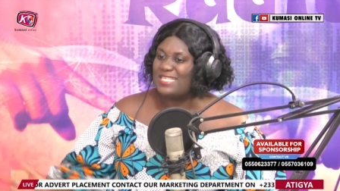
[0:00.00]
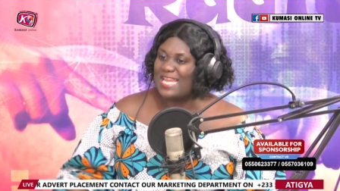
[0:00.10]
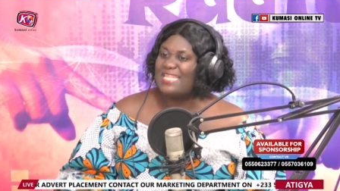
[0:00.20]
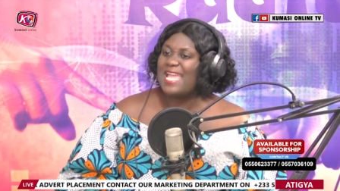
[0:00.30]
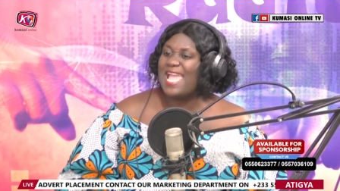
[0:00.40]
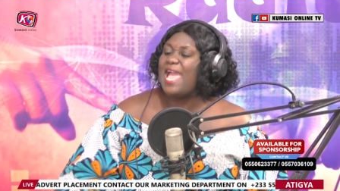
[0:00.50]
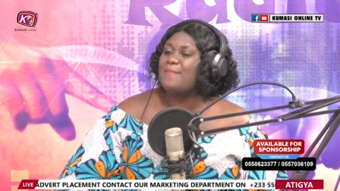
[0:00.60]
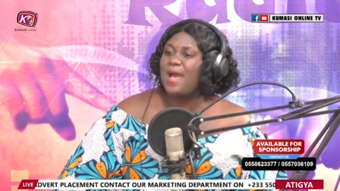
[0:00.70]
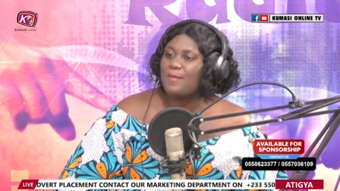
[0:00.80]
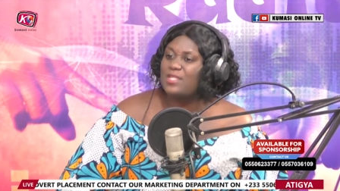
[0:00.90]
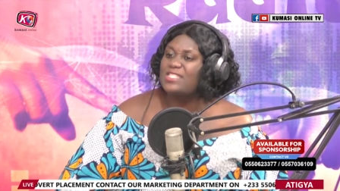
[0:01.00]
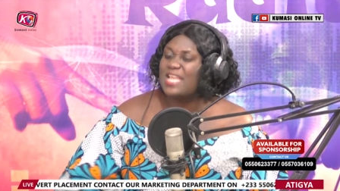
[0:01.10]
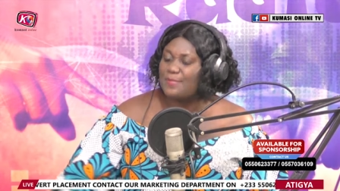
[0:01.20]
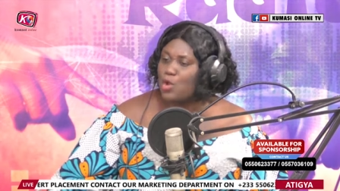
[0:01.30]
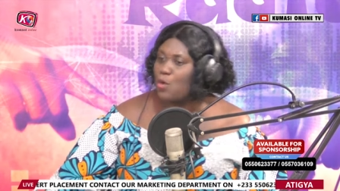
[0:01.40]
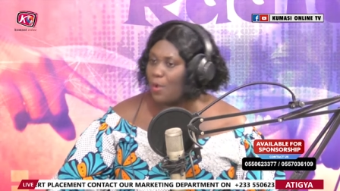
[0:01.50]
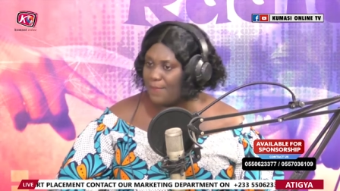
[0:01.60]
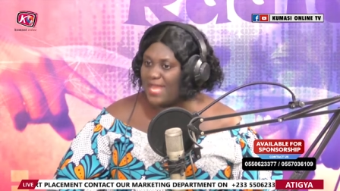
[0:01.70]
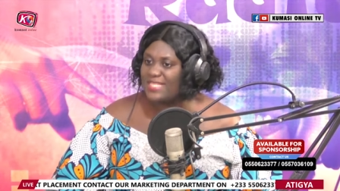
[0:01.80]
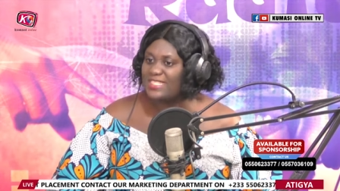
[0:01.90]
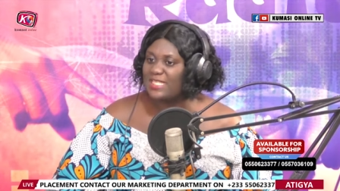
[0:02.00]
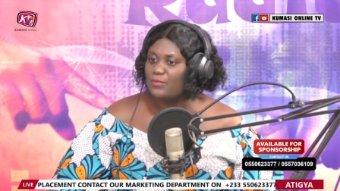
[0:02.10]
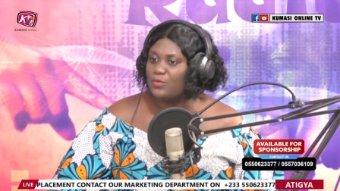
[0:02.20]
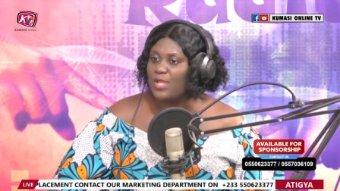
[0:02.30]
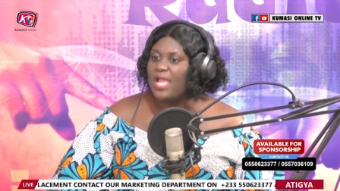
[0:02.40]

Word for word: the end ever but every over party anymore.